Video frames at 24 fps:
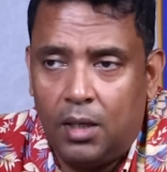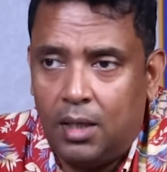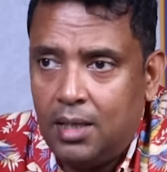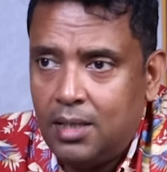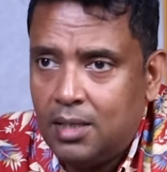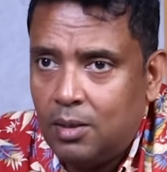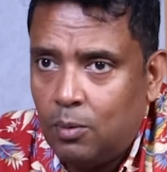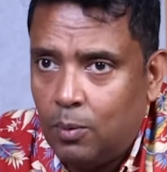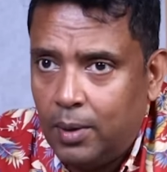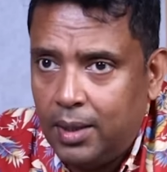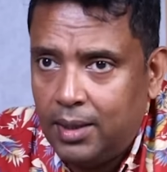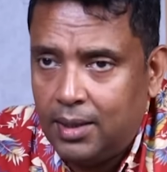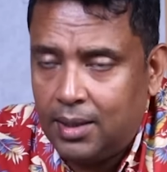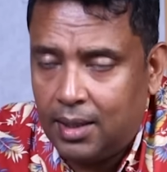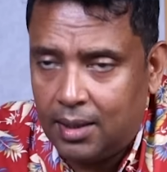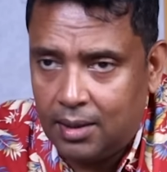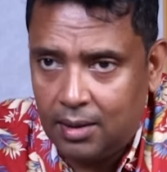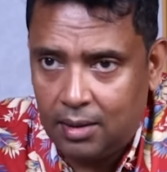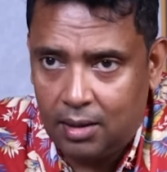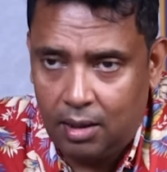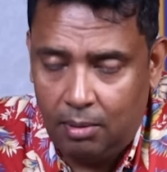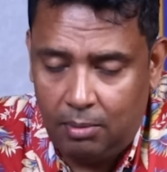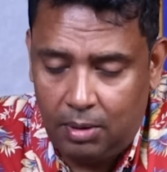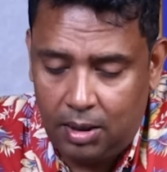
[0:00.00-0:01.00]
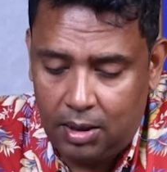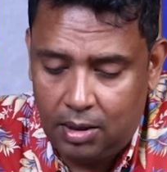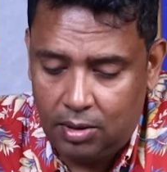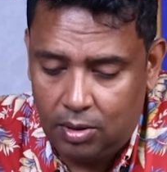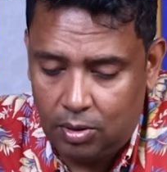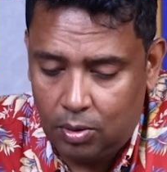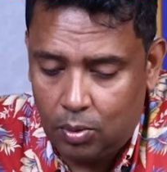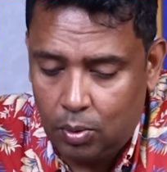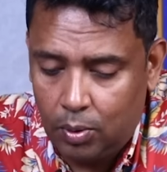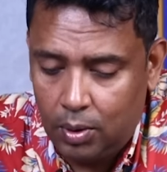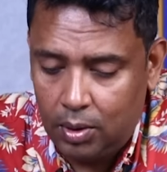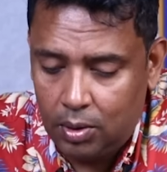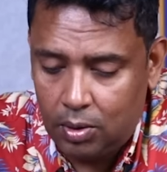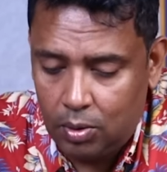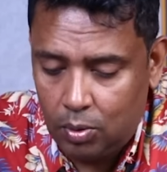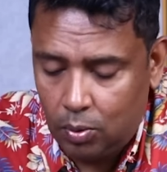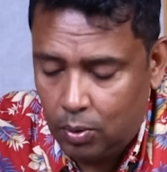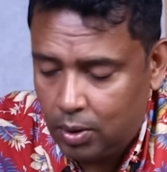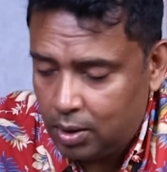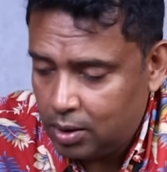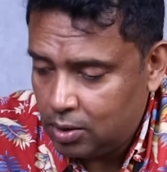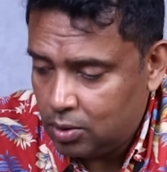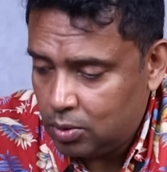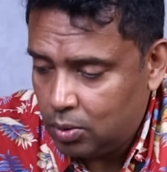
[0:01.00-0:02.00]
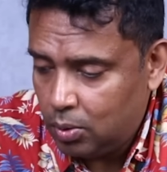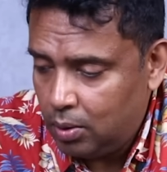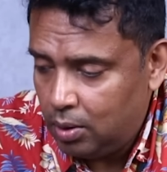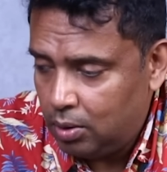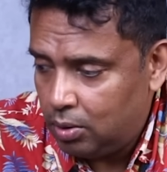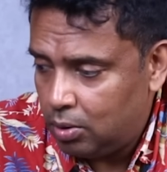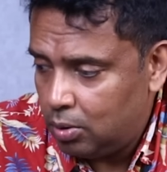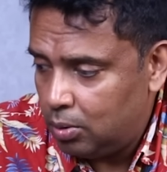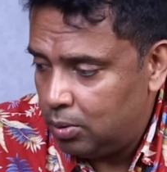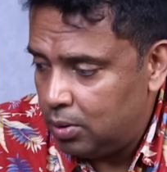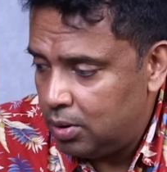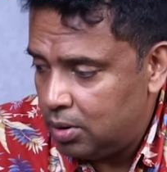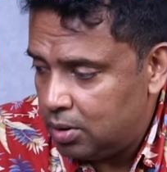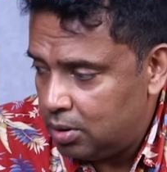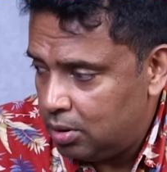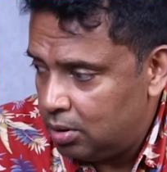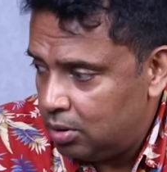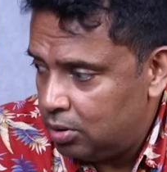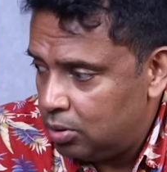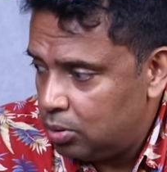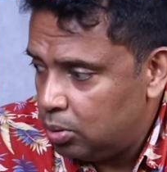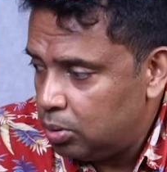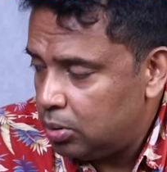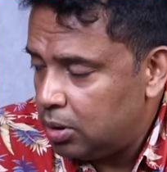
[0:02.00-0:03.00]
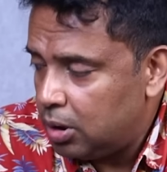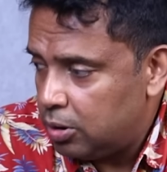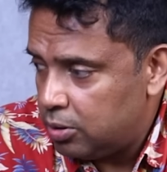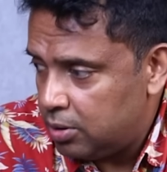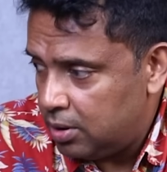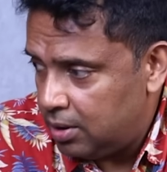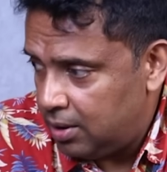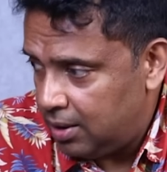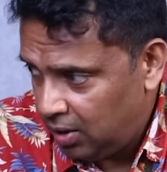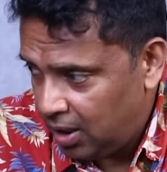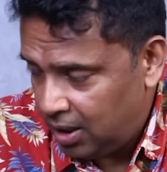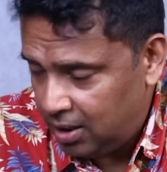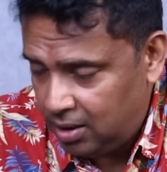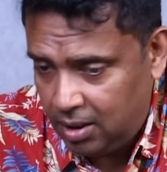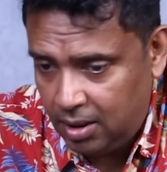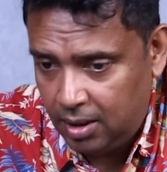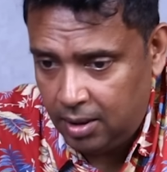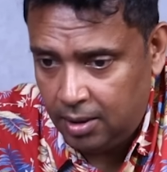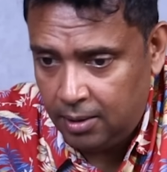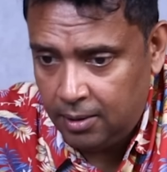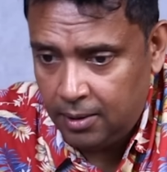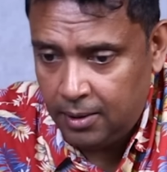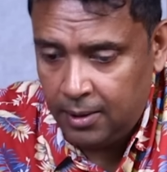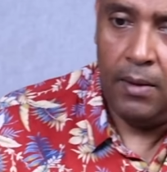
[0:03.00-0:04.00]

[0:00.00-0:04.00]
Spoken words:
The reason why Tata Chemicals is going through what it's going through is in 2019,